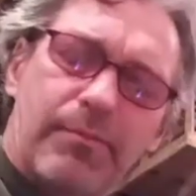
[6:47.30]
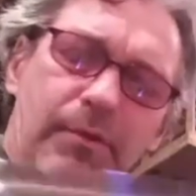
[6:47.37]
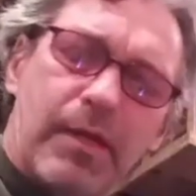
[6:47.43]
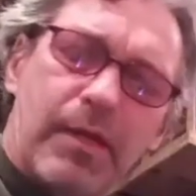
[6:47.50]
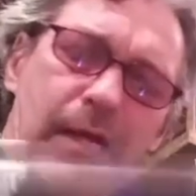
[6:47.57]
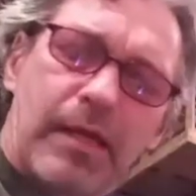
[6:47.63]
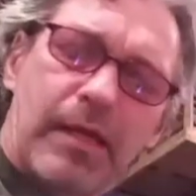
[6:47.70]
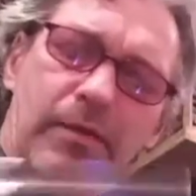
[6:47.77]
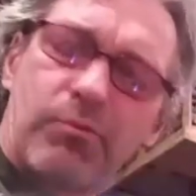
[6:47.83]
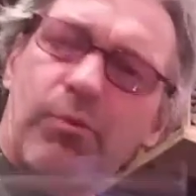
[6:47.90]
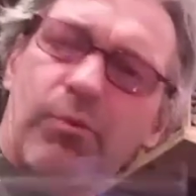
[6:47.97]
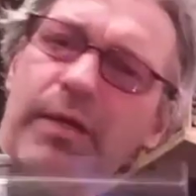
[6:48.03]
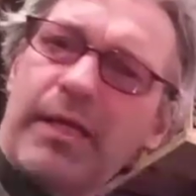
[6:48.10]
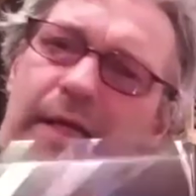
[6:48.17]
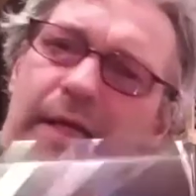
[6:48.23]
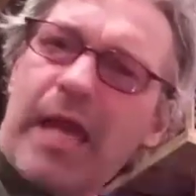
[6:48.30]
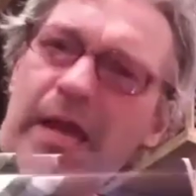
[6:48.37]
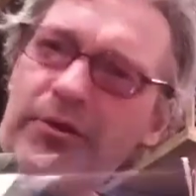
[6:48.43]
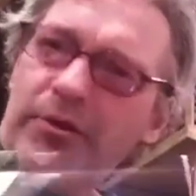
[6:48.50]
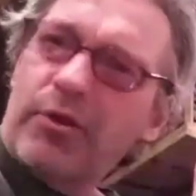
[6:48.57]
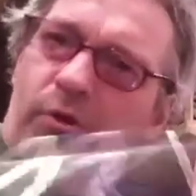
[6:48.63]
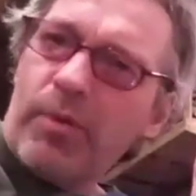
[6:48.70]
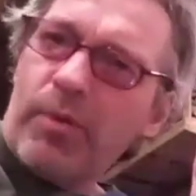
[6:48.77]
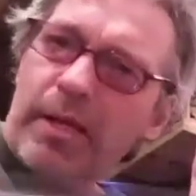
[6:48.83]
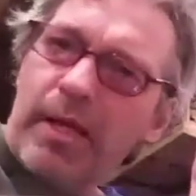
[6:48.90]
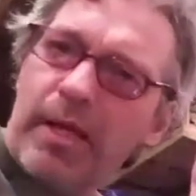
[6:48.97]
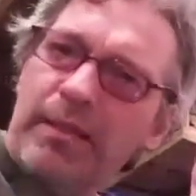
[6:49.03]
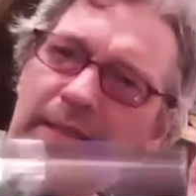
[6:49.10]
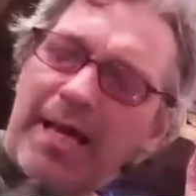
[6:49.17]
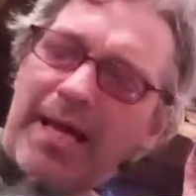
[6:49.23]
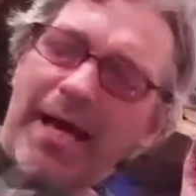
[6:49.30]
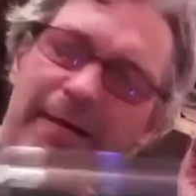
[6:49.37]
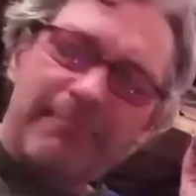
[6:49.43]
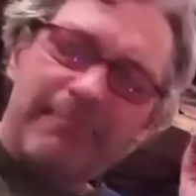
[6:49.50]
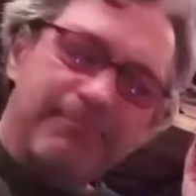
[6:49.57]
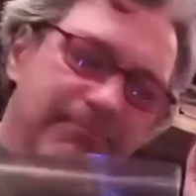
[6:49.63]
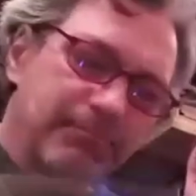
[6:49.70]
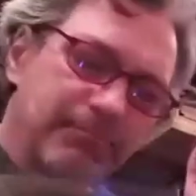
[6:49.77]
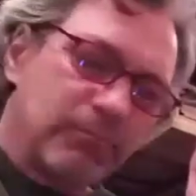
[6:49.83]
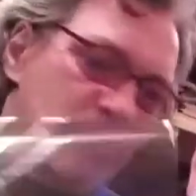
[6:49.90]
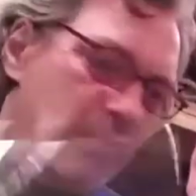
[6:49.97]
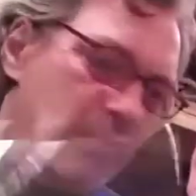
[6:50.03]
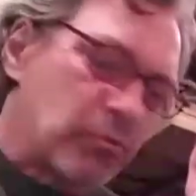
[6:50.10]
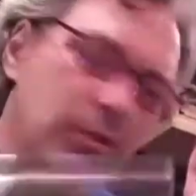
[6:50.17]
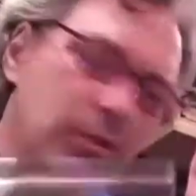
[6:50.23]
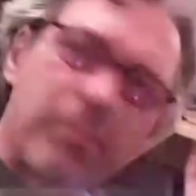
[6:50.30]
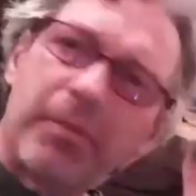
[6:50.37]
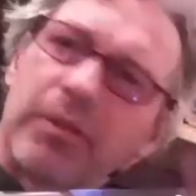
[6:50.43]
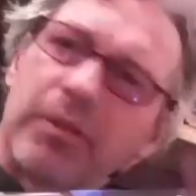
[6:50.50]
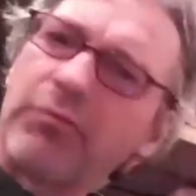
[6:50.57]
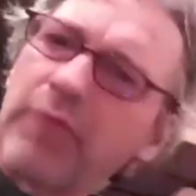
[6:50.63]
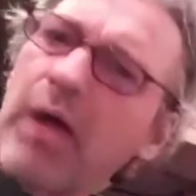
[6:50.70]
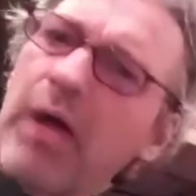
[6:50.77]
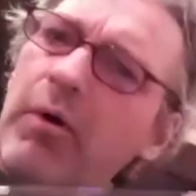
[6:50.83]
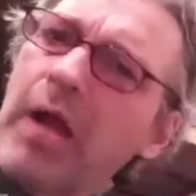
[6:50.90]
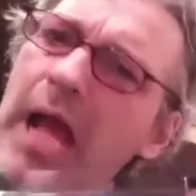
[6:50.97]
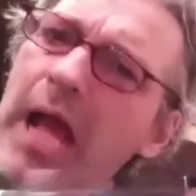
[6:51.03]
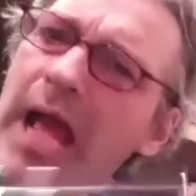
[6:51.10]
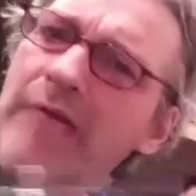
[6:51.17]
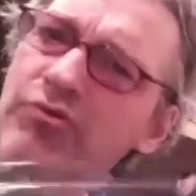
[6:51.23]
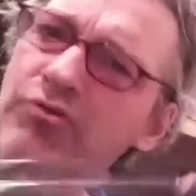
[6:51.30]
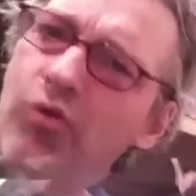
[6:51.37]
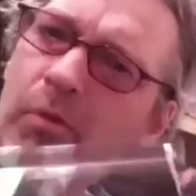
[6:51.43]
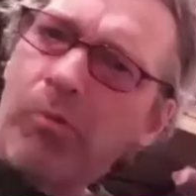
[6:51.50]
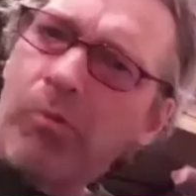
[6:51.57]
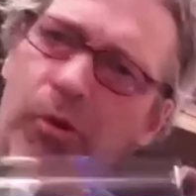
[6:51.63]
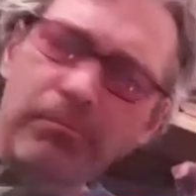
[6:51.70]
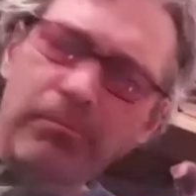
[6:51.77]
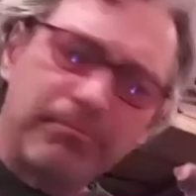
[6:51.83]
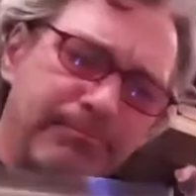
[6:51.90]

And we'll get a gather going on that. I'm going to build the flower as normal,